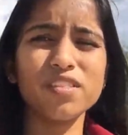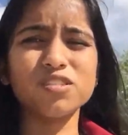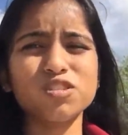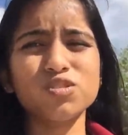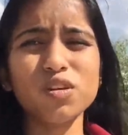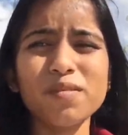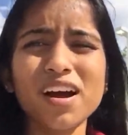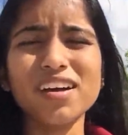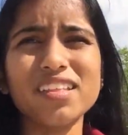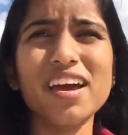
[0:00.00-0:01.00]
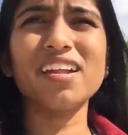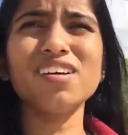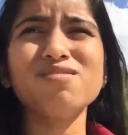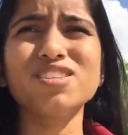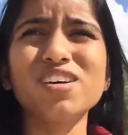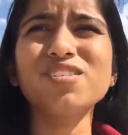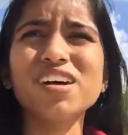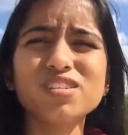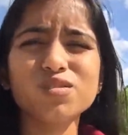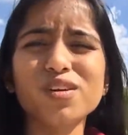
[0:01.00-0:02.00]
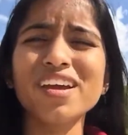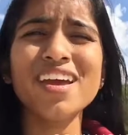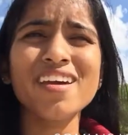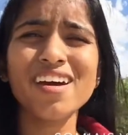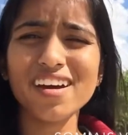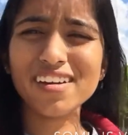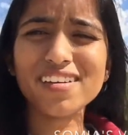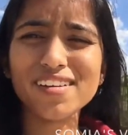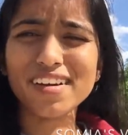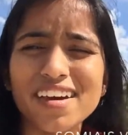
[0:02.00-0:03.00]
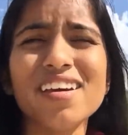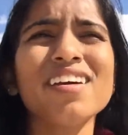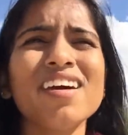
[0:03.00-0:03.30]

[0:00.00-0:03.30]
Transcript: And there's a story behind that. And I will tell you that story another day.